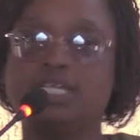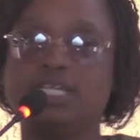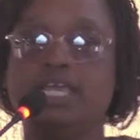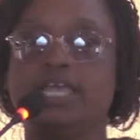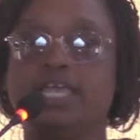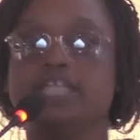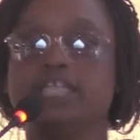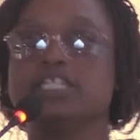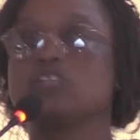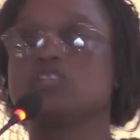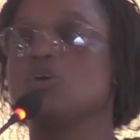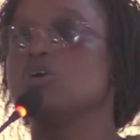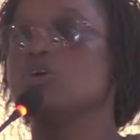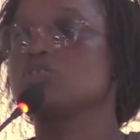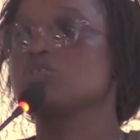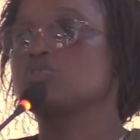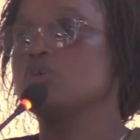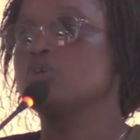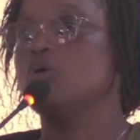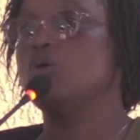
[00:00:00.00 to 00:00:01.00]
and it
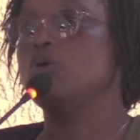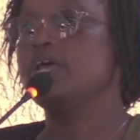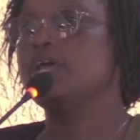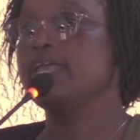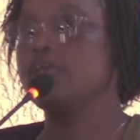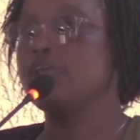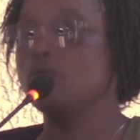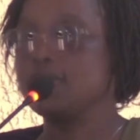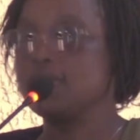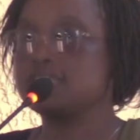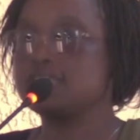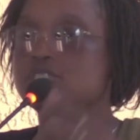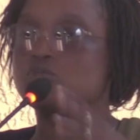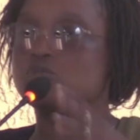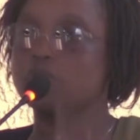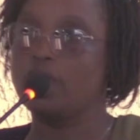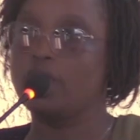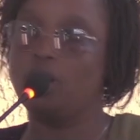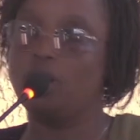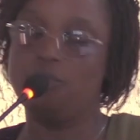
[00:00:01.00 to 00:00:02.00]
also works to
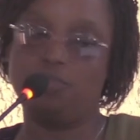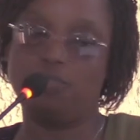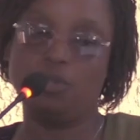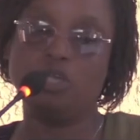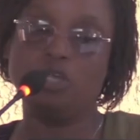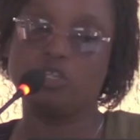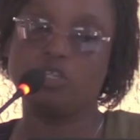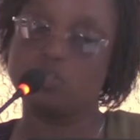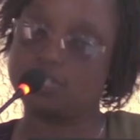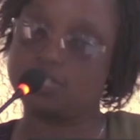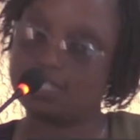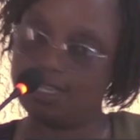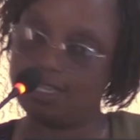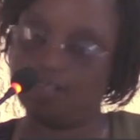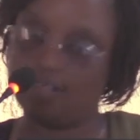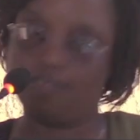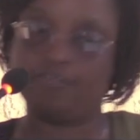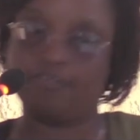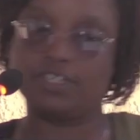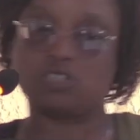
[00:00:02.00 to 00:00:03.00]
help
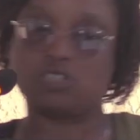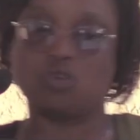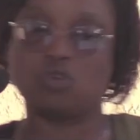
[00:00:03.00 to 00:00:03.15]
yourself as well,